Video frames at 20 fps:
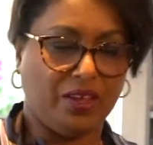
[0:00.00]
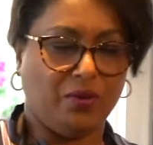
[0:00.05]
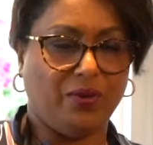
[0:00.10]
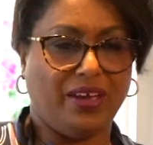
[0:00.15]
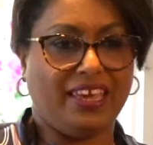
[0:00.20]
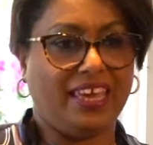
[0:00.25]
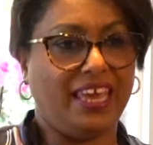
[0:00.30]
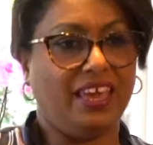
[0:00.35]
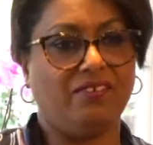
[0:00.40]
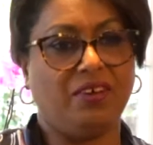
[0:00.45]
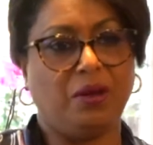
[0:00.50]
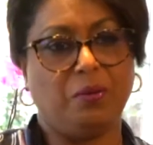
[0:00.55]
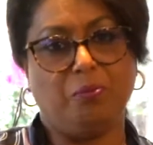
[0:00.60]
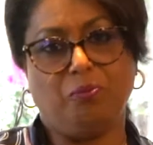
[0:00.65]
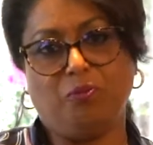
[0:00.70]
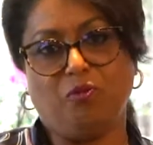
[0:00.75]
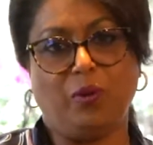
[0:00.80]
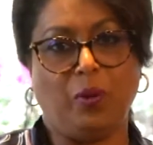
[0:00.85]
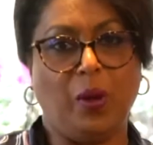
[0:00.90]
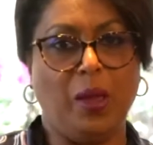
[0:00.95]
Now I gave her
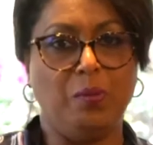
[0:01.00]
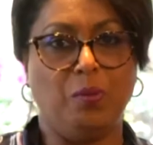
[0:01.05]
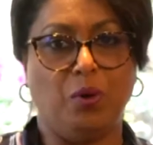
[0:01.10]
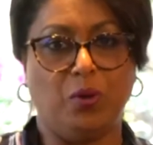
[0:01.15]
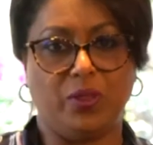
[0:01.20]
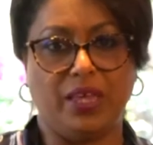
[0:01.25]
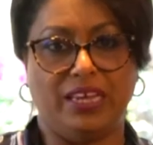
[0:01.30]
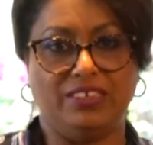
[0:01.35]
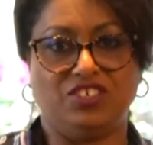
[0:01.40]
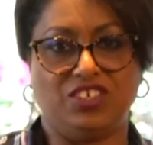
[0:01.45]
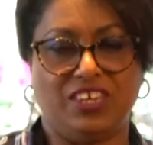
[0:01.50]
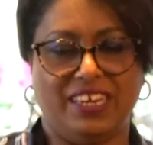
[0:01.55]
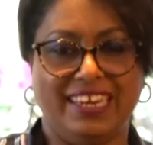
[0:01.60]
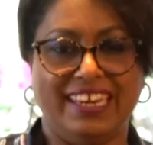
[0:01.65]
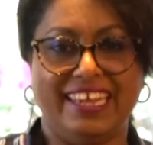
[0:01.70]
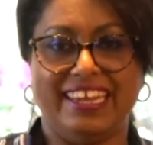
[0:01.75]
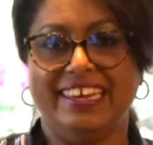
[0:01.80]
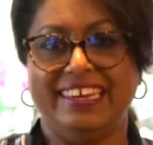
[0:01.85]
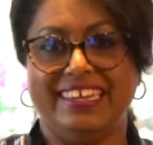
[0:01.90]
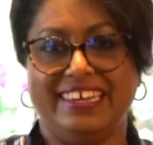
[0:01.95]
way more than she
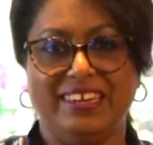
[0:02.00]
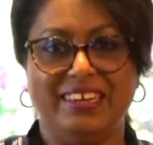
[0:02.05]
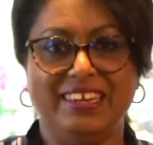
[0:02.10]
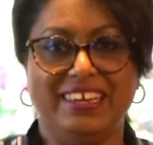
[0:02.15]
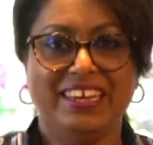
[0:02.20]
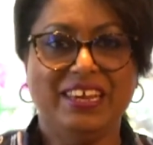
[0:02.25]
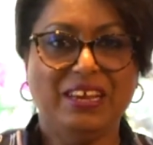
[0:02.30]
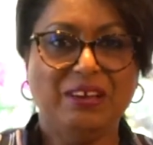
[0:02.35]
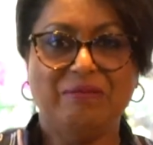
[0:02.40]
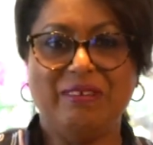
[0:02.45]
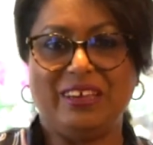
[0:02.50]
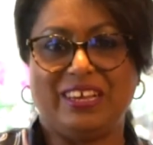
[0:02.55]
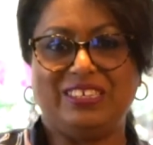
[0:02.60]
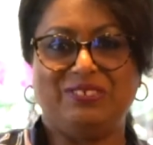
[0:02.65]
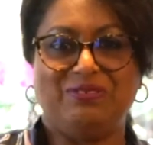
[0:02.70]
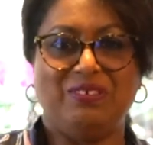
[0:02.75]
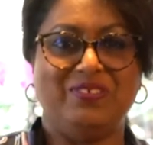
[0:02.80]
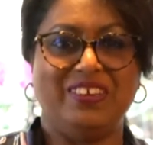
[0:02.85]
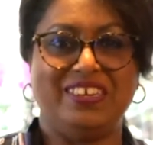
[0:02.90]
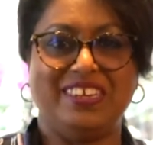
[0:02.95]
needed
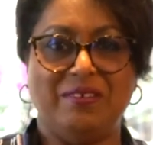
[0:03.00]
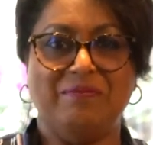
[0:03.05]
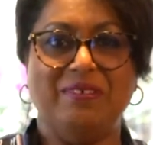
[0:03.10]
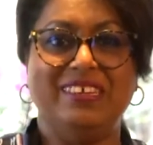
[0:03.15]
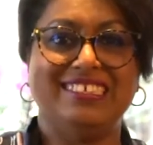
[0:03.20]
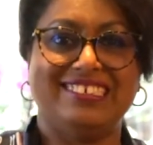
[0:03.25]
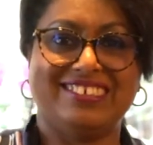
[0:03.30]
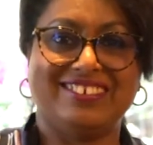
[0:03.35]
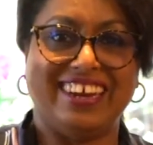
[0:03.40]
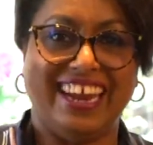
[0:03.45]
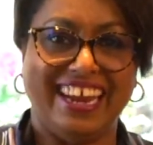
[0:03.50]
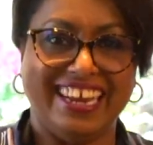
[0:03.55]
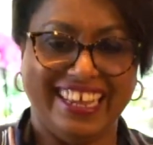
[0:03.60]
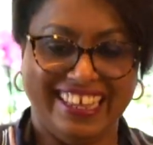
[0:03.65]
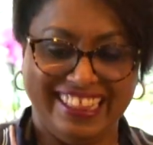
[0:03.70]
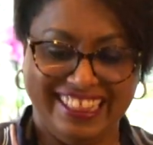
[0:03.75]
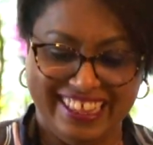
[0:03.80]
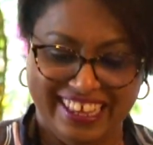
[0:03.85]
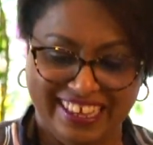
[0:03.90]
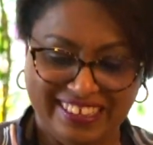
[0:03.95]
because we were
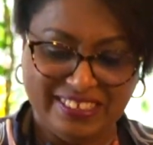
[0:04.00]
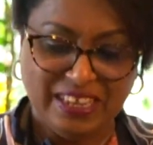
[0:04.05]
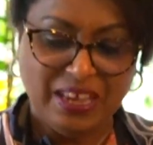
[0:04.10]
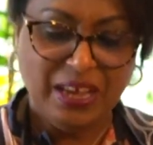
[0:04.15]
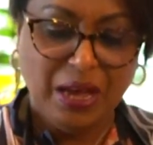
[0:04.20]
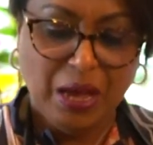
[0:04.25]
demonstrating this.